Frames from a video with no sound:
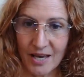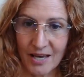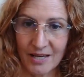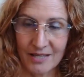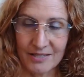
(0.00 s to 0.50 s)

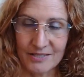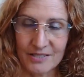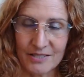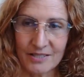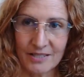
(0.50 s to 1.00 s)
And
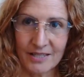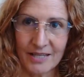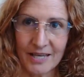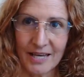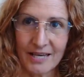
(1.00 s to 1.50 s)

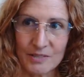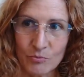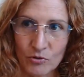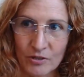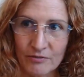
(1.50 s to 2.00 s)
it's
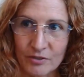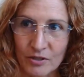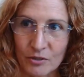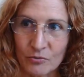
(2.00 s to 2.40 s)
more of a